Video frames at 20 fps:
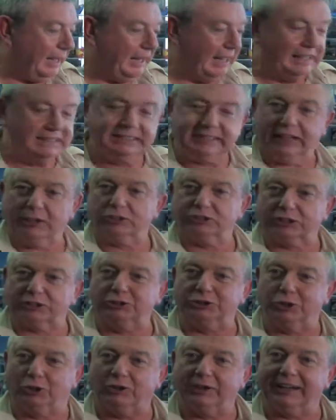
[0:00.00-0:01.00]
it tells a
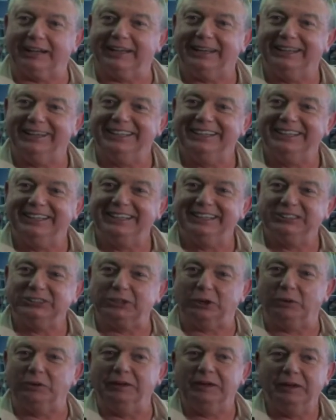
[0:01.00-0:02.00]
story.
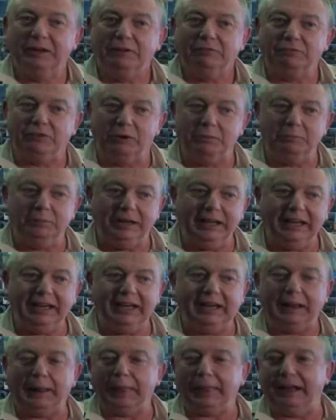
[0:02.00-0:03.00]
So for
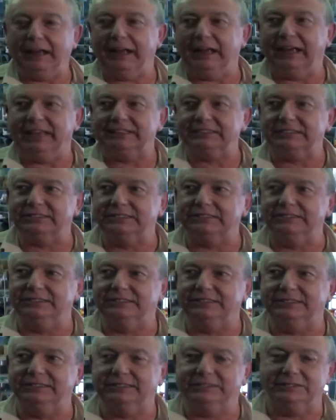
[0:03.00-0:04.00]
me, it's
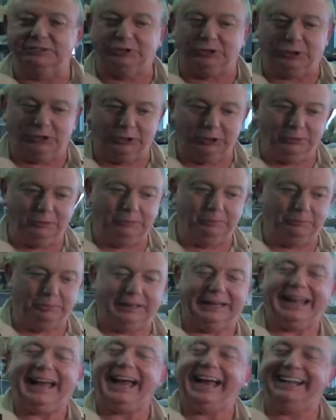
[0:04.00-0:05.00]
too
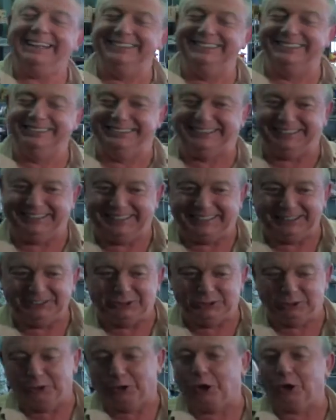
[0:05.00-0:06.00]
bland and
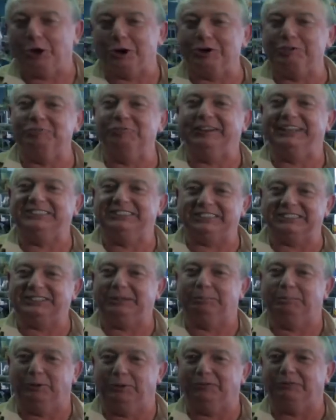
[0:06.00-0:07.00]
too ordinary just
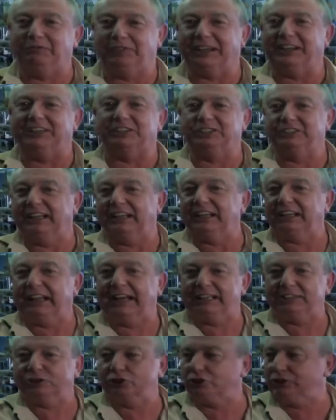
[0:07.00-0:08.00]
to put figures in a
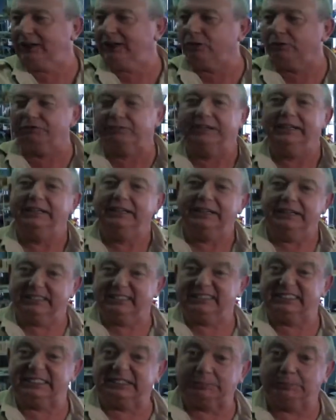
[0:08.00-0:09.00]
glass shelf in
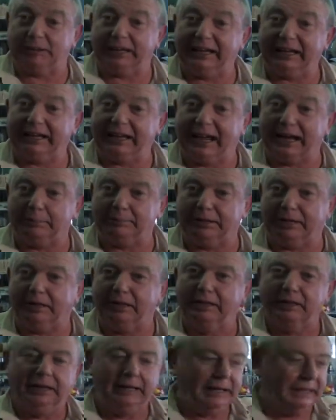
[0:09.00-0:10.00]
a display cabinet.
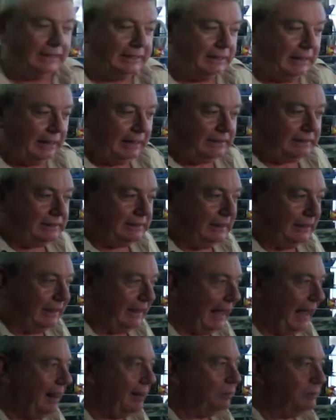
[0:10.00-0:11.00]

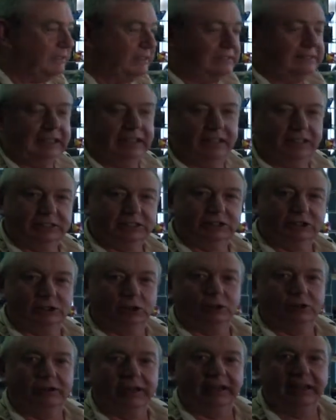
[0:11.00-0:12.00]
Get them to tell a
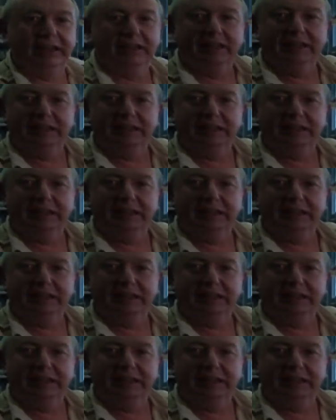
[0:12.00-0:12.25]
story,